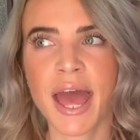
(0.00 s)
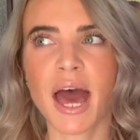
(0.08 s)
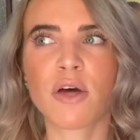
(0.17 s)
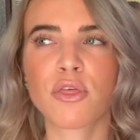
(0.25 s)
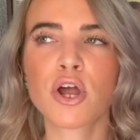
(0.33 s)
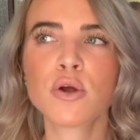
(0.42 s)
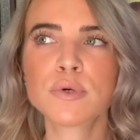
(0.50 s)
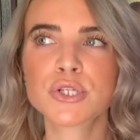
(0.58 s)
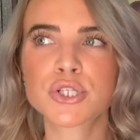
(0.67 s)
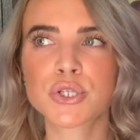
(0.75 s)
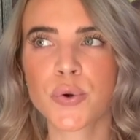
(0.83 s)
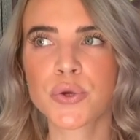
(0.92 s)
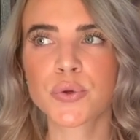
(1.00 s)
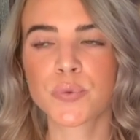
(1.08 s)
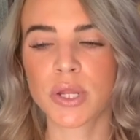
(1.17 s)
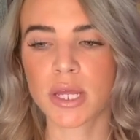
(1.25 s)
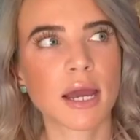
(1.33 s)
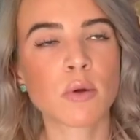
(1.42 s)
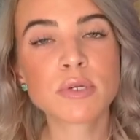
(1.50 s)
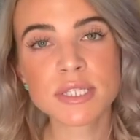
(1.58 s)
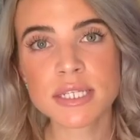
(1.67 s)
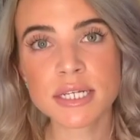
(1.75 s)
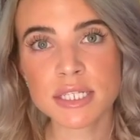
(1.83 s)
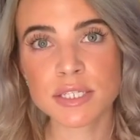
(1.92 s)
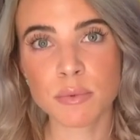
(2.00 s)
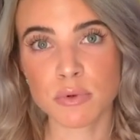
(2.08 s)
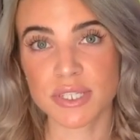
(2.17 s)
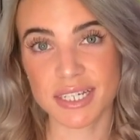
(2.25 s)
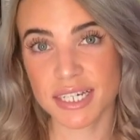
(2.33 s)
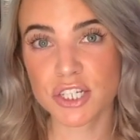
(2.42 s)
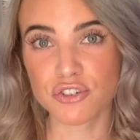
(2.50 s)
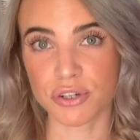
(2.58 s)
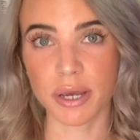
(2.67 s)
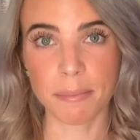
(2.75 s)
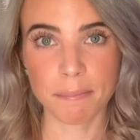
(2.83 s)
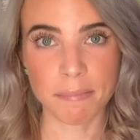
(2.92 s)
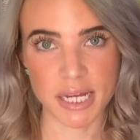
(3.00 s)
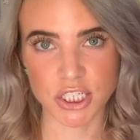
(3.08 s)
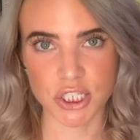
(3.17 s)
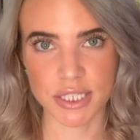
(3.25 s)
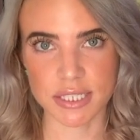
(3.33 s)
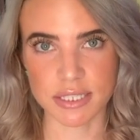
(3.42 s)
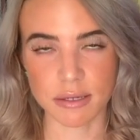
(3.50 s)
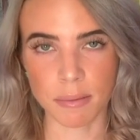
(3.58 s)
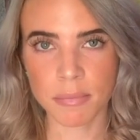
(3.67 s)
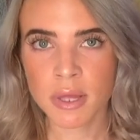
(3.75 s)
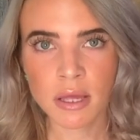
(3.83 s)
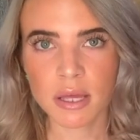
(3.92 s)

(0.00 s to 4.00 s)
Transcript: I thought it was so unique. I wouldn't say it's the most intricate magic system.